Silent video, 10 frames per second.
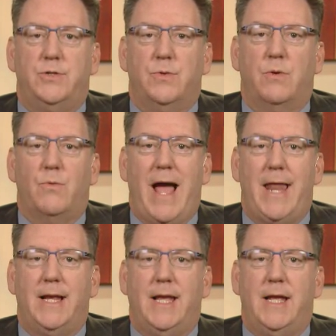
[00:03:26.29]
to
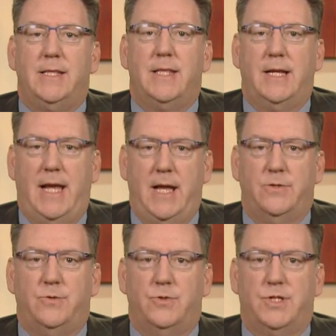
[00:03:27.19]
eradicate the
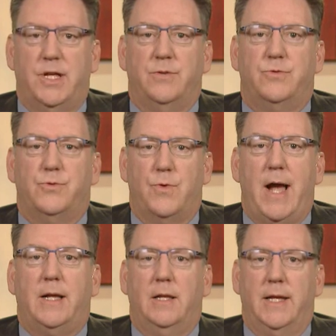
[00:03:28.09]
cancer cell
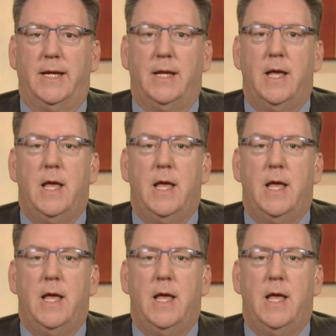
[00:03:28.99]
directly.